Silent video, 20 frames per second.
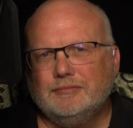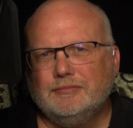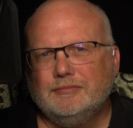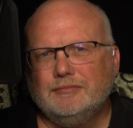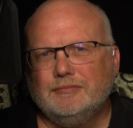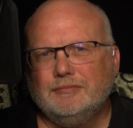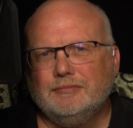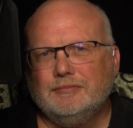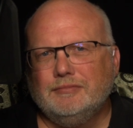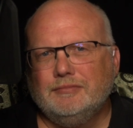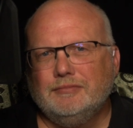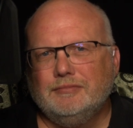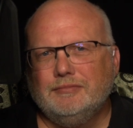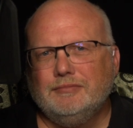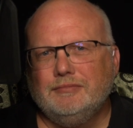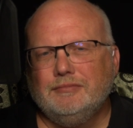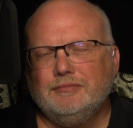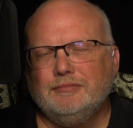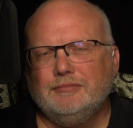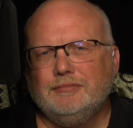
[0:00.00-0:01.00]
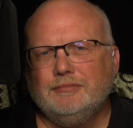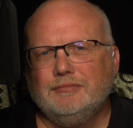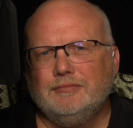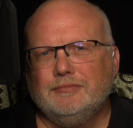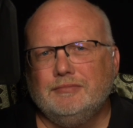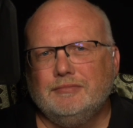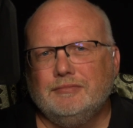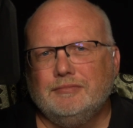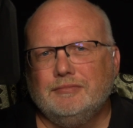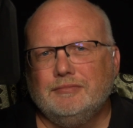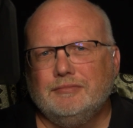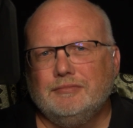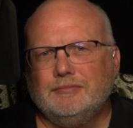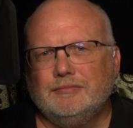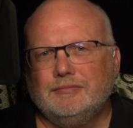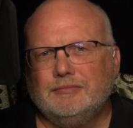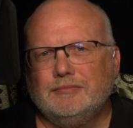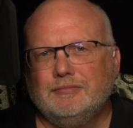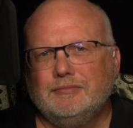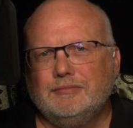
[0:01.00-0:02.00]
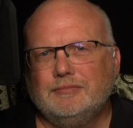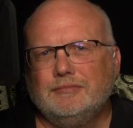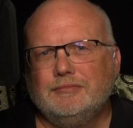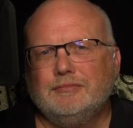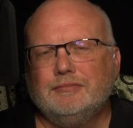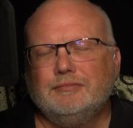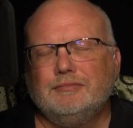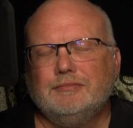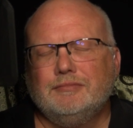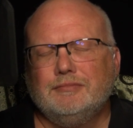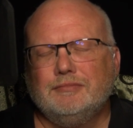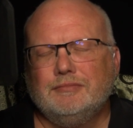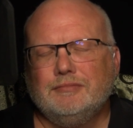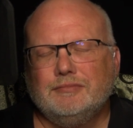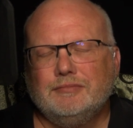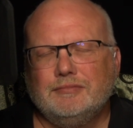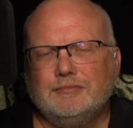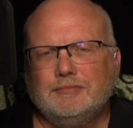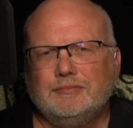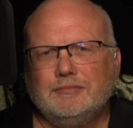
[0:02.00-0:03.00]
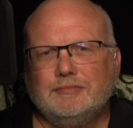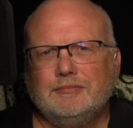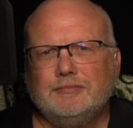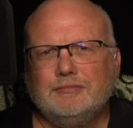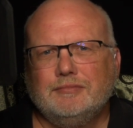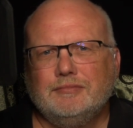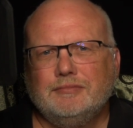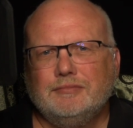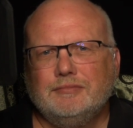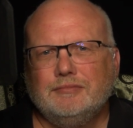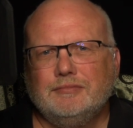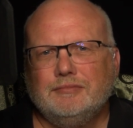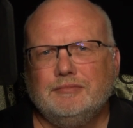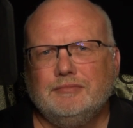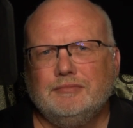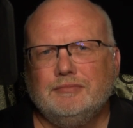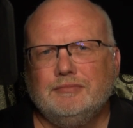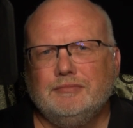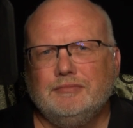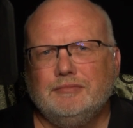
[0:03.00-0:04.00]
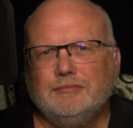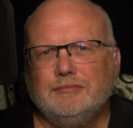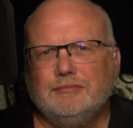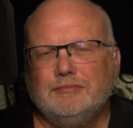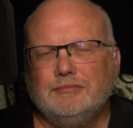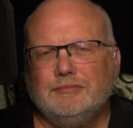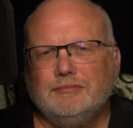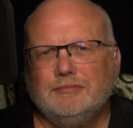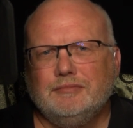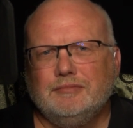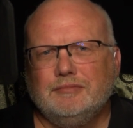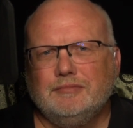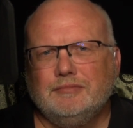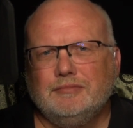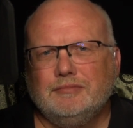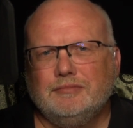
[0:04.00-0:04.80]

No words are spoken by the person on screen.